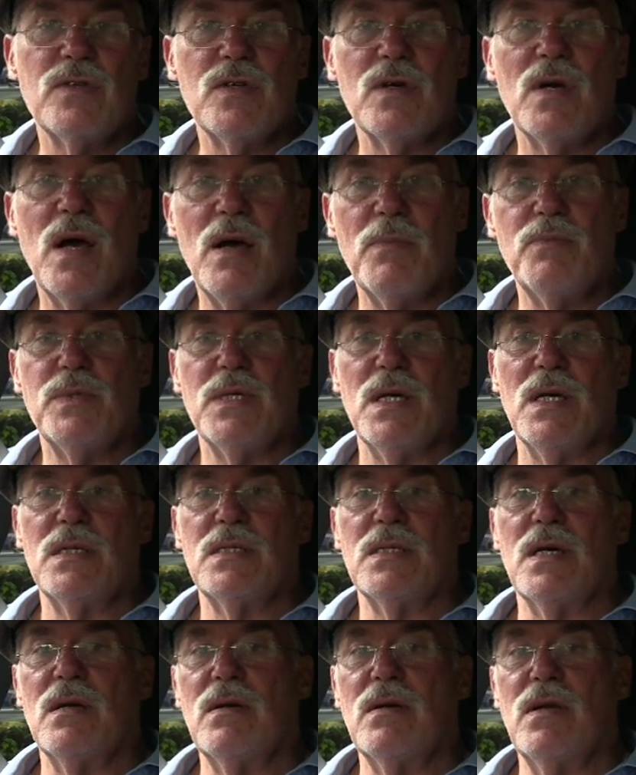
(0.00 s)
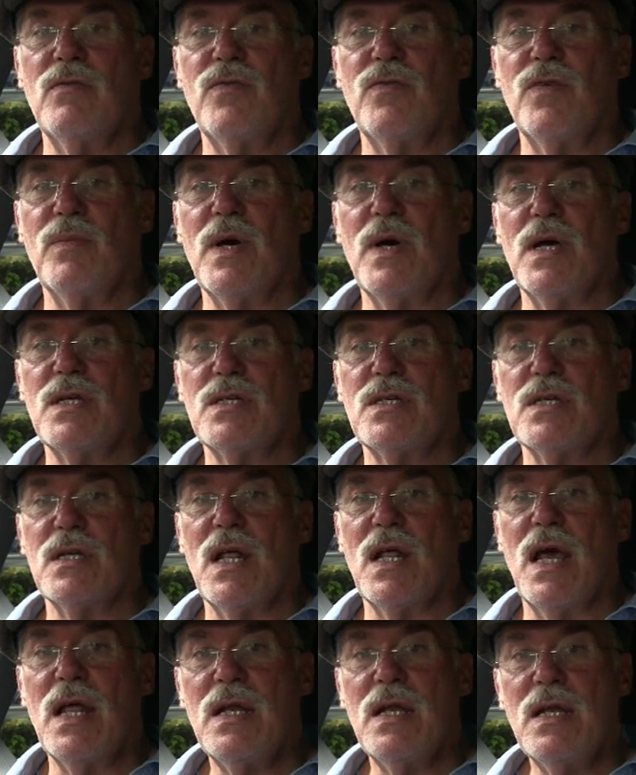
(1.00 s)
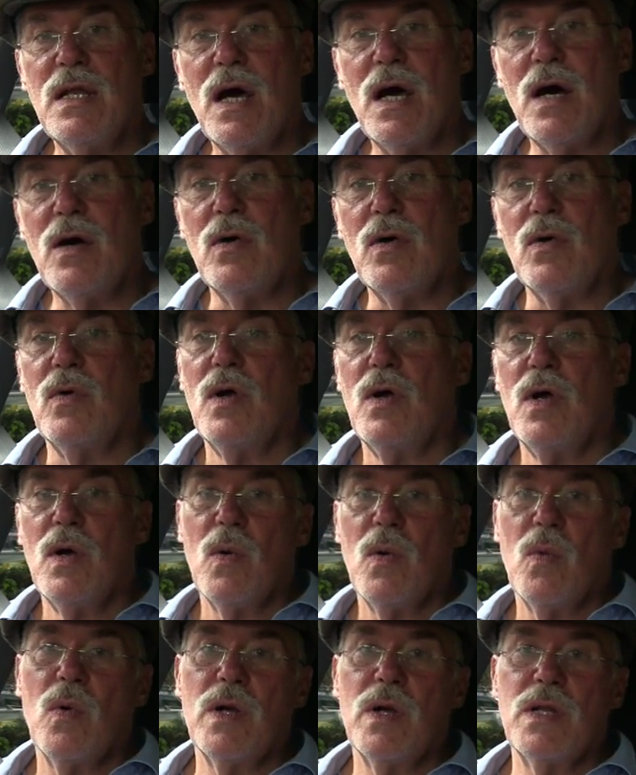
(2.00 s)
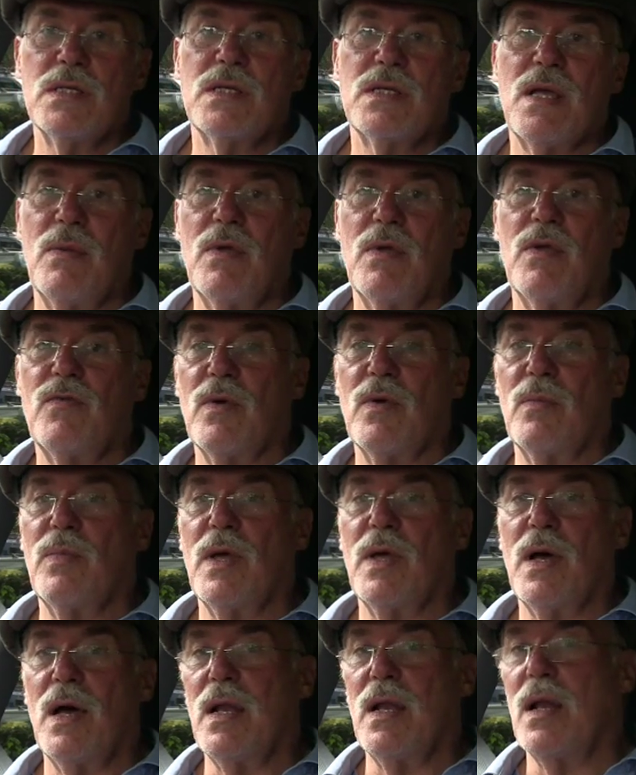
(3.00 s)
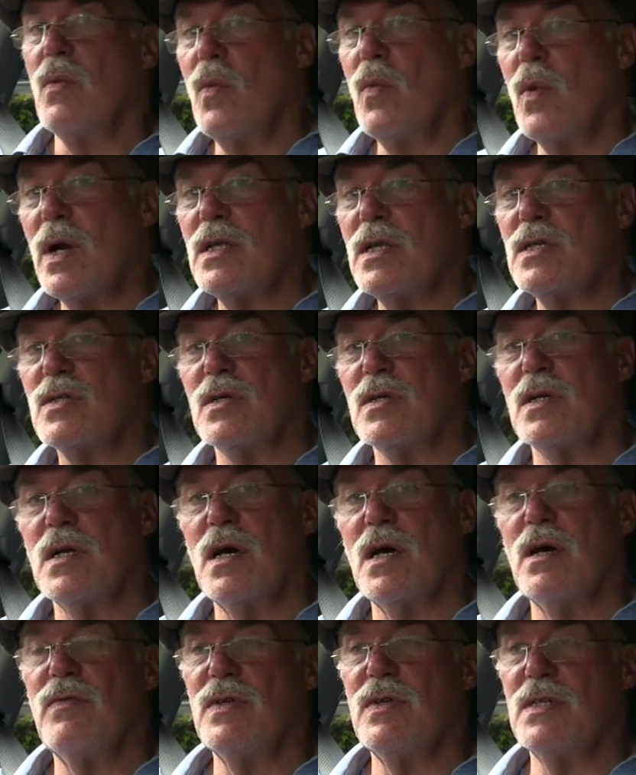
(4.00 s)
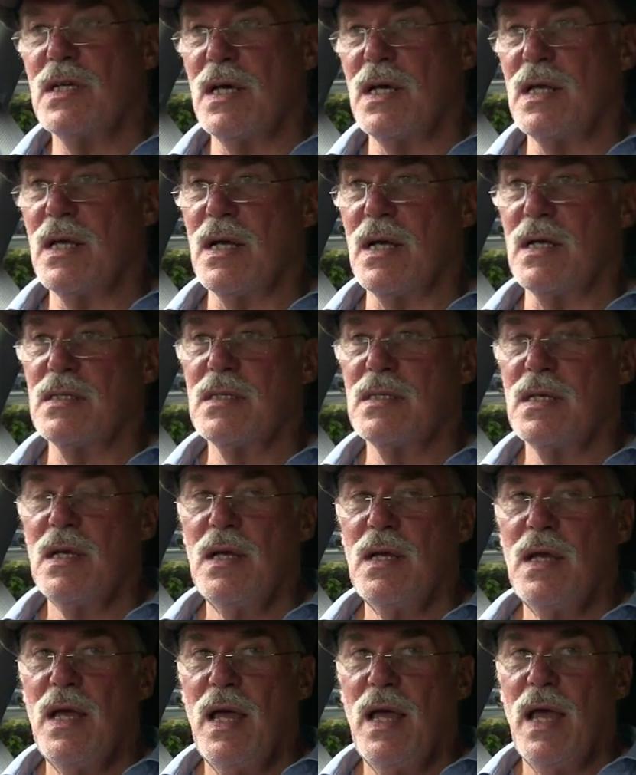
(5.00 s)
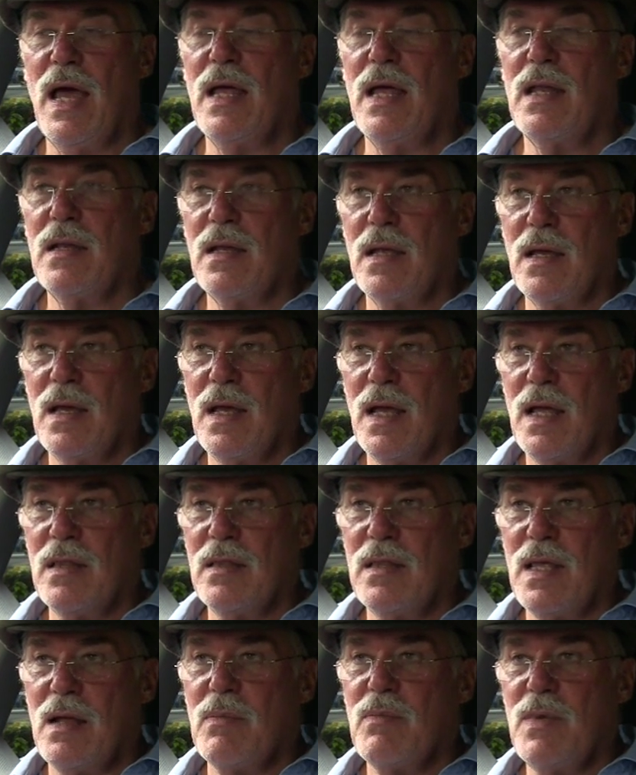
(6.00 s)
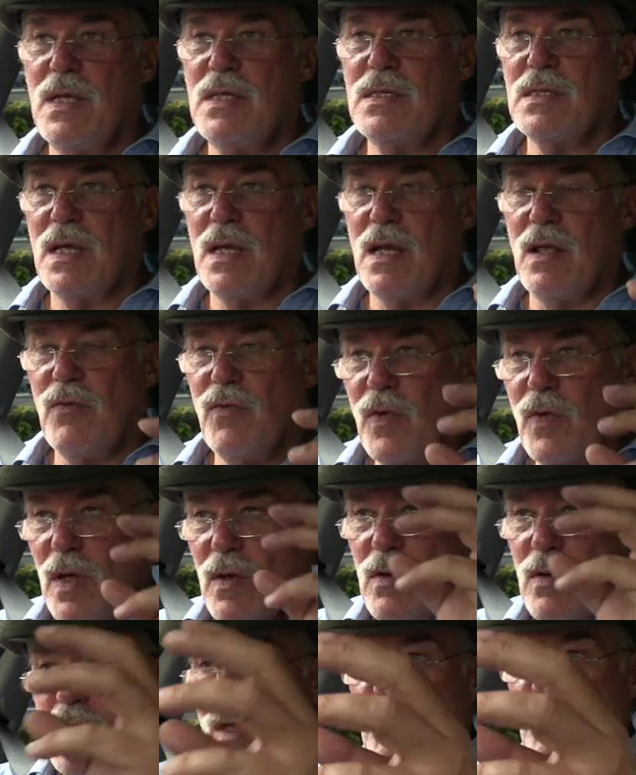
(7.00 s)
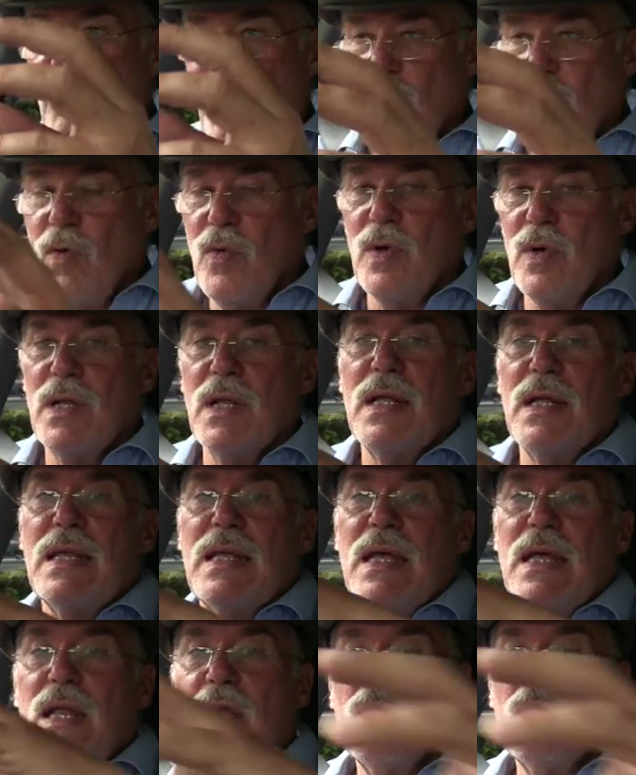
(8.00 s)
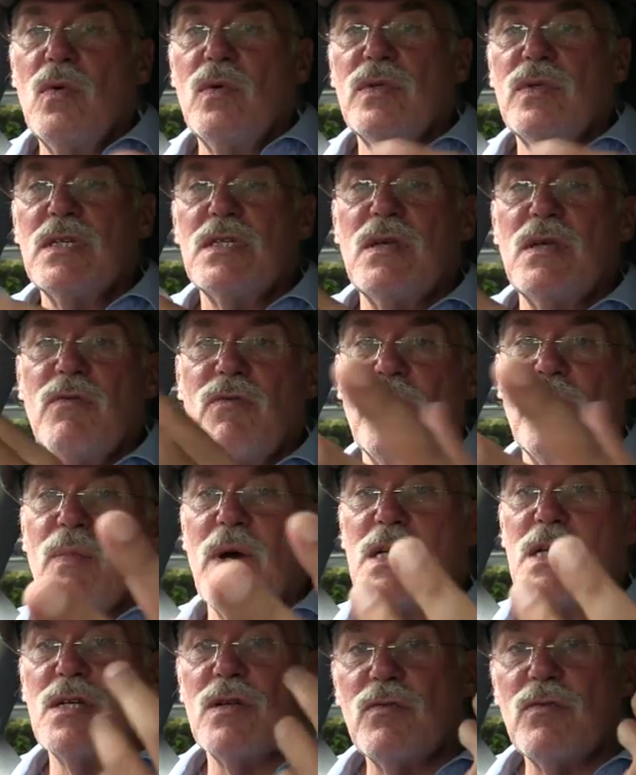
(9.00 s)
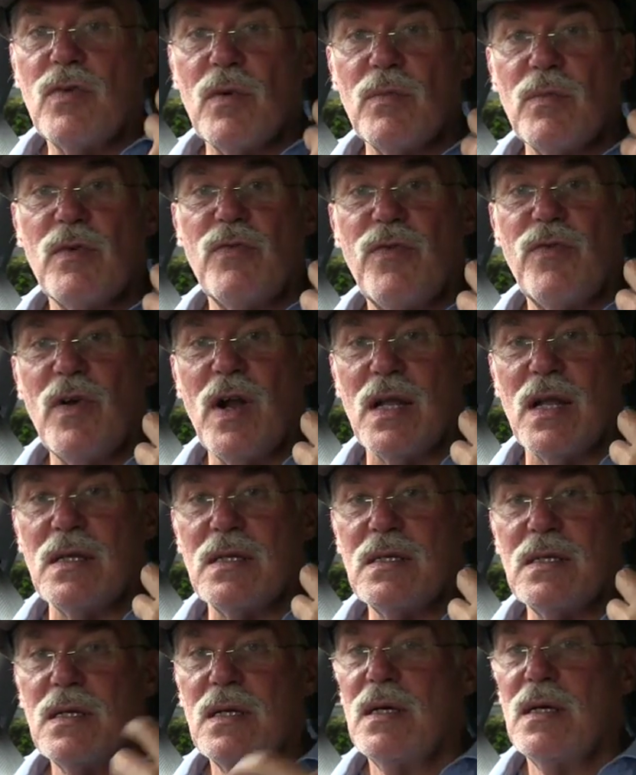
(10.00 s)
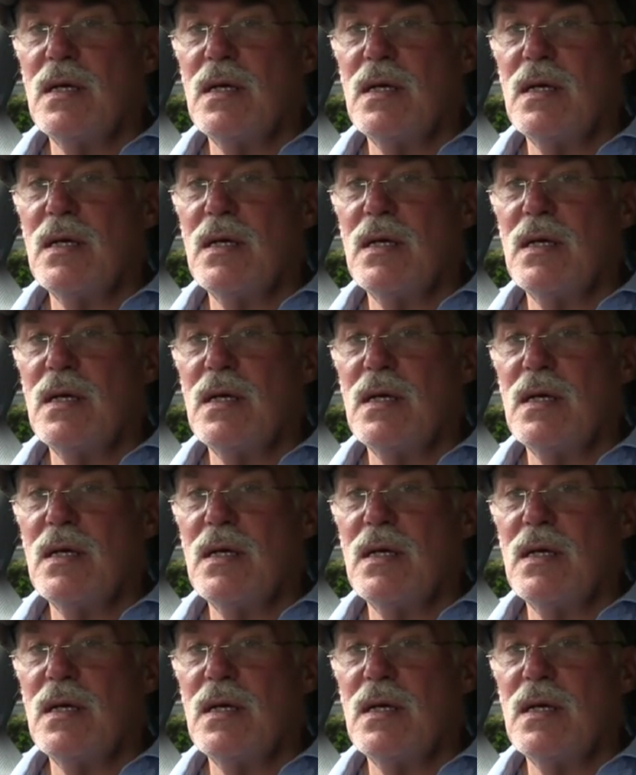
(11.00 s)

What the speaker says: to update our information and know what is coming from behind and what is trying to overtake us. And that means that if we're looking forward and getting all this information from the front,